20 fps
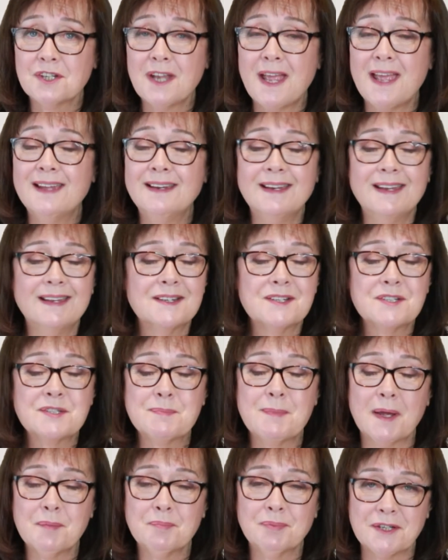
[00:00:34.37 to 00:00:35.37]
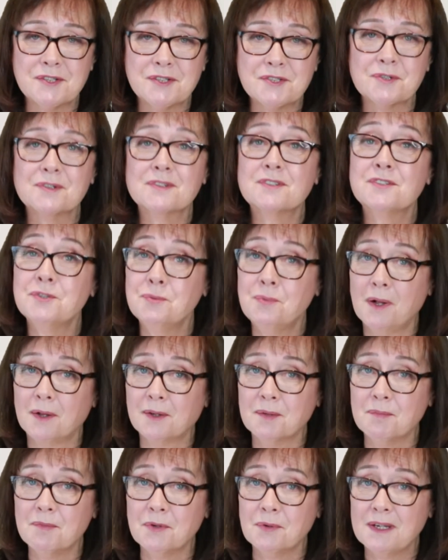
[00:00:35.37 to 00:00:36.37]
and it is my pleasure to
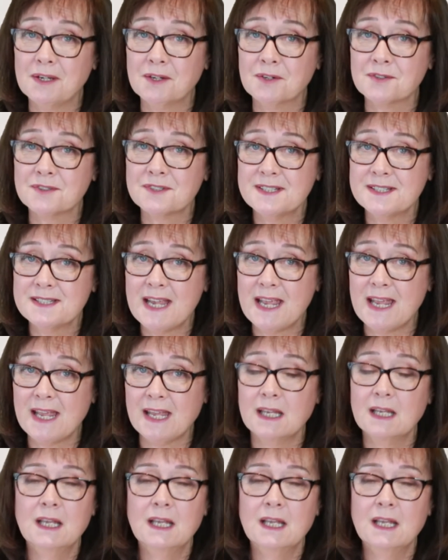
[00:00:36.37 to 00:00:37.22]
welcome you here today.